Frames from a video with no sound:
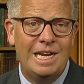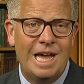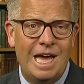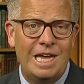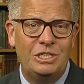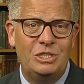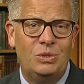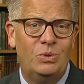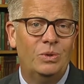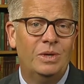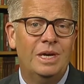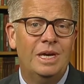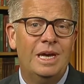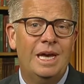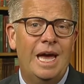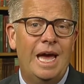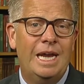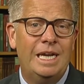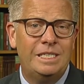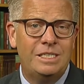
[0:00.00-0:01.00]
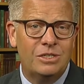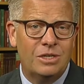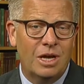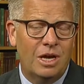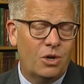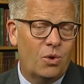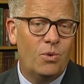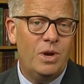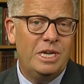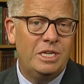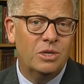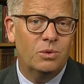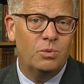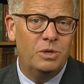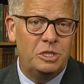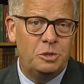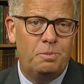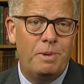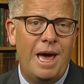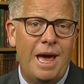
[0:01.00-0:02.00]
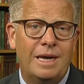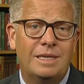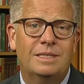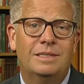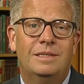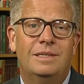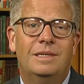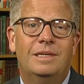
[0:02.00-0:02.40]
onto and has agreed to respect.